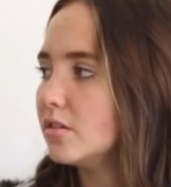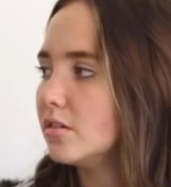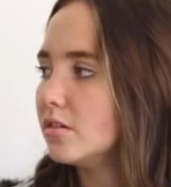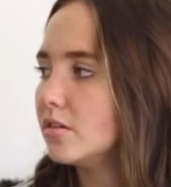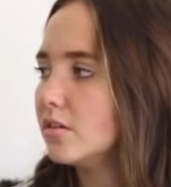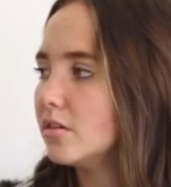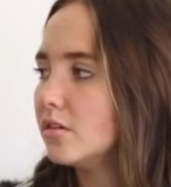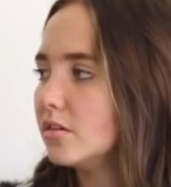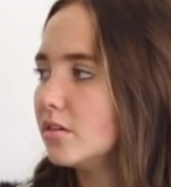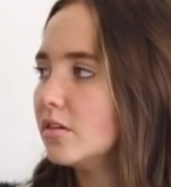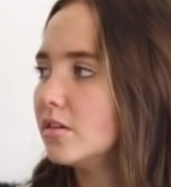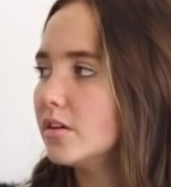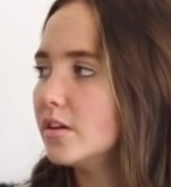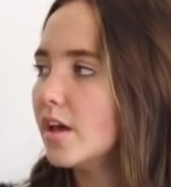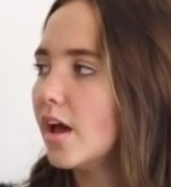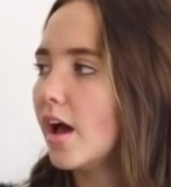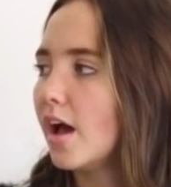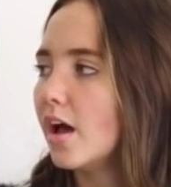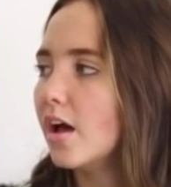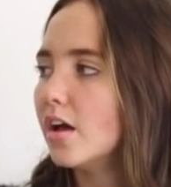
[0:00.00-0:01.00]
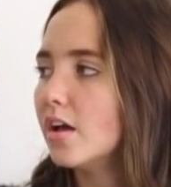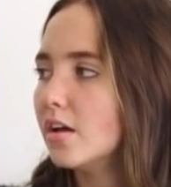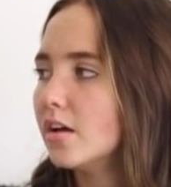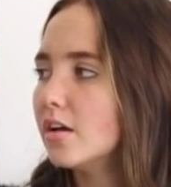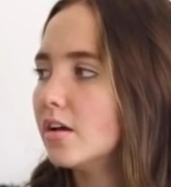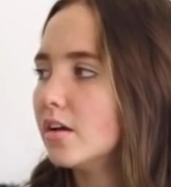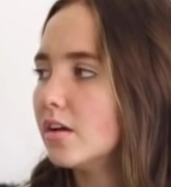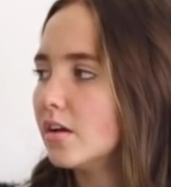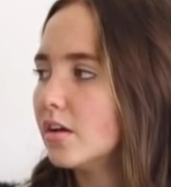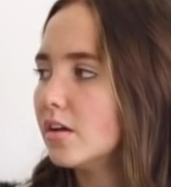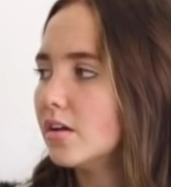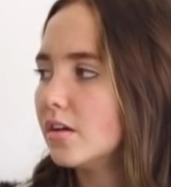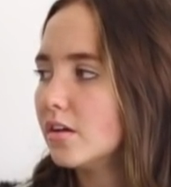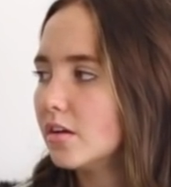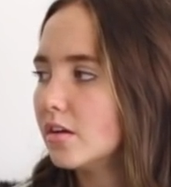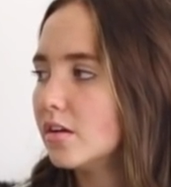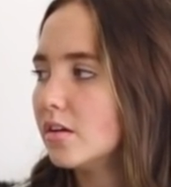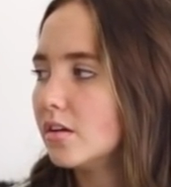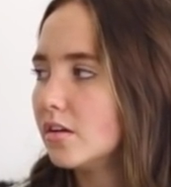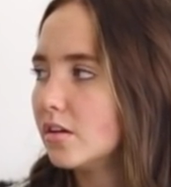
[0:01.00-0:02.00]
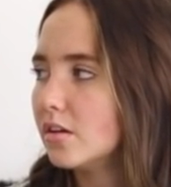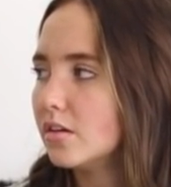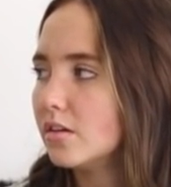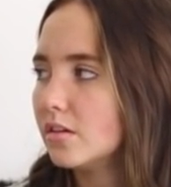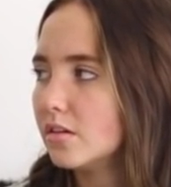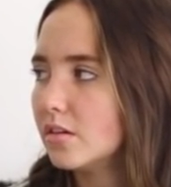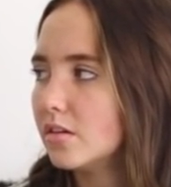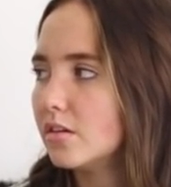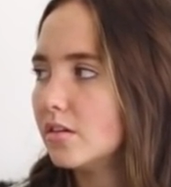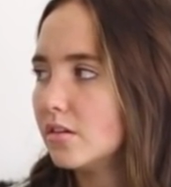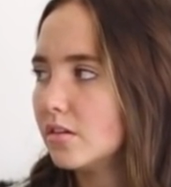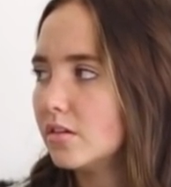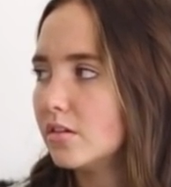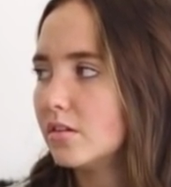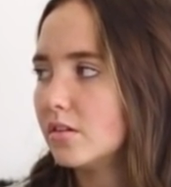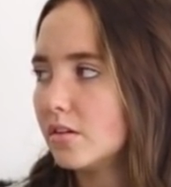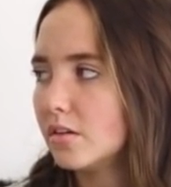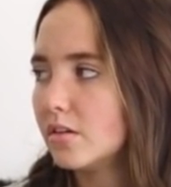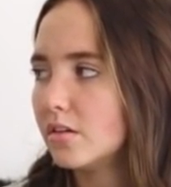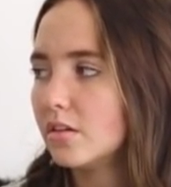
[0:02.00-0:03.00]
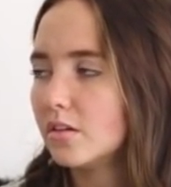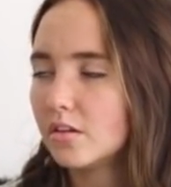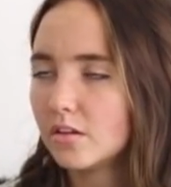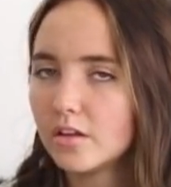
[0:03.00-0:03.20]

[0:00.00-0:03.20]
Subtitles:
This person isn't speaking.